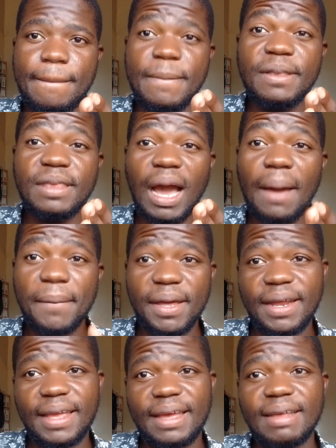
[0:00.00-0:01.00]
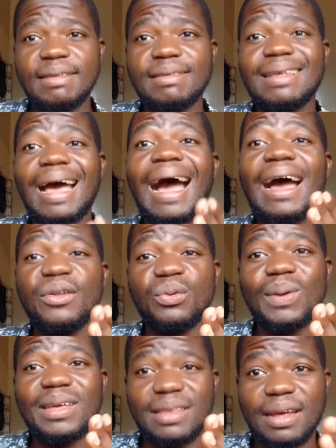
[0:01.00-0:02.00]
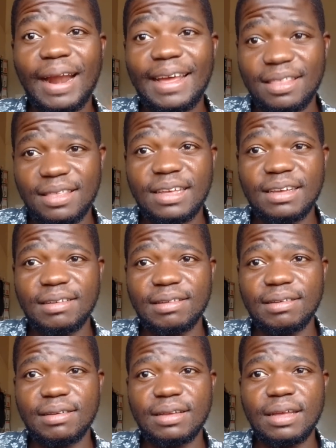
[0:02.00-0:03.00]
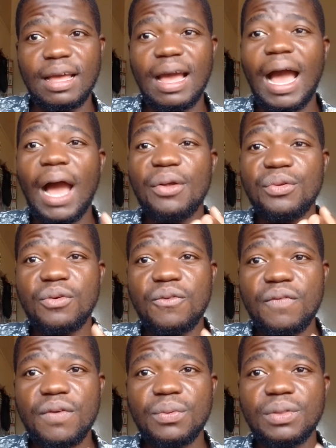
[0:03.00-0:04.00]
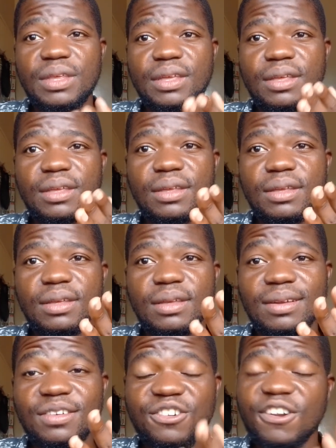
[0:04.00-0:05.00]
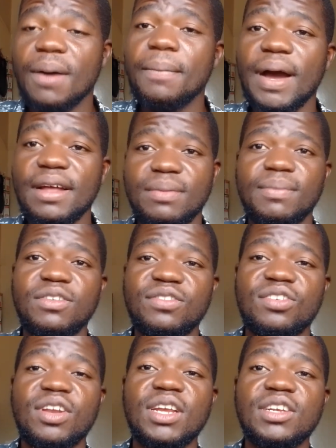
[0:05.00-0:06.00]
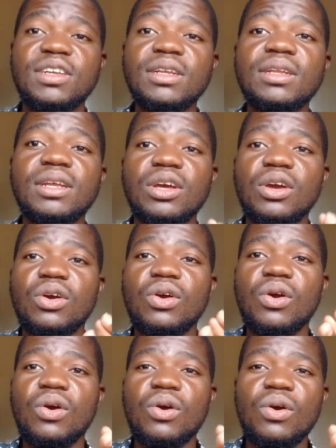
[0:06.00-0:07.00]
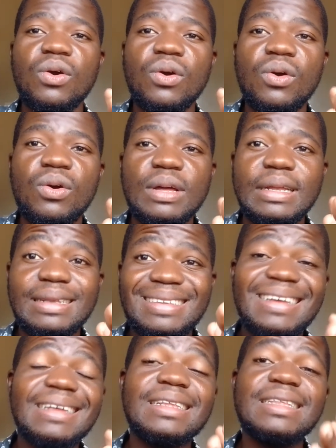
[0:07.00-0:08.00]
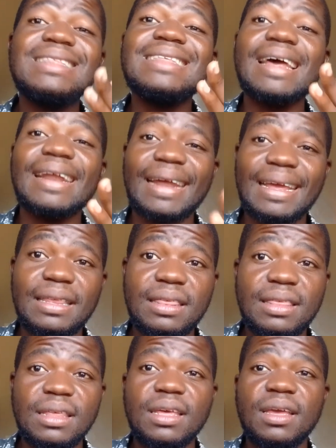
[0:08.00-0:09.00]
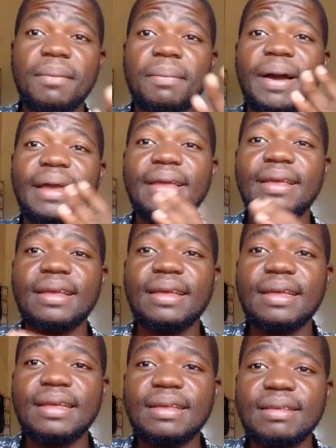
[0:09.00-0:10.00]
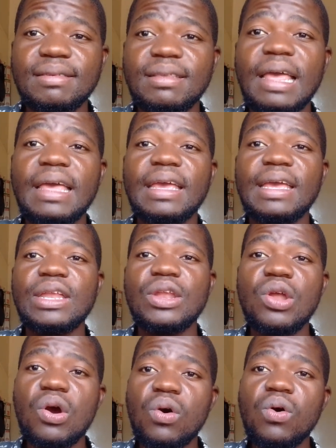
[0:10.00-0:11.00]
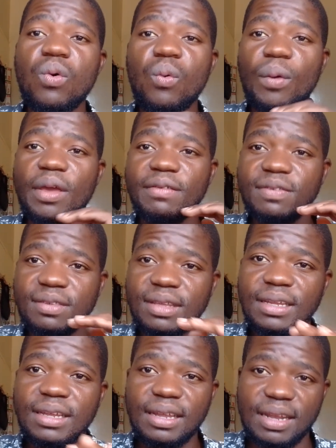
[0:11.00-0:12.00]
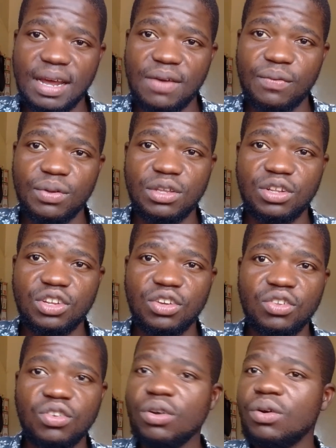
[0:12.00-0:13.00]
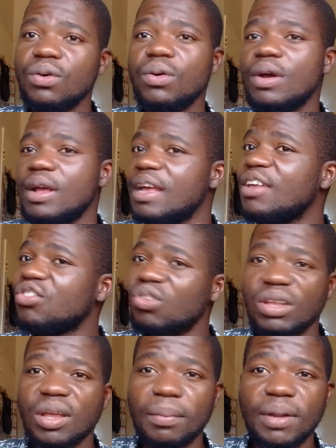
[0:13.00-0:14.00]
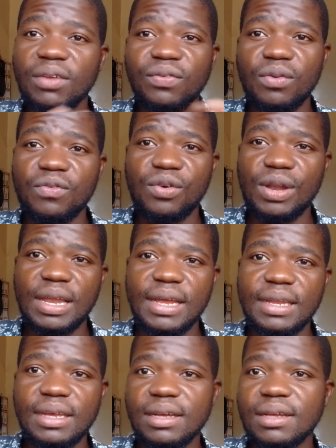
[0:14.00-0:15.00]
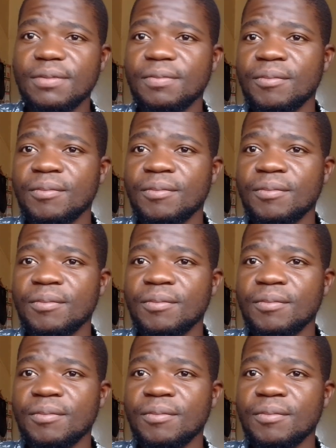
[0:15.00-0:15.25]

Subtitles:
the Americans are doing the right thing. I do feel the Trump administration did the right thing by saying no, we have seen enough with TikTok. It's not a platform for learning.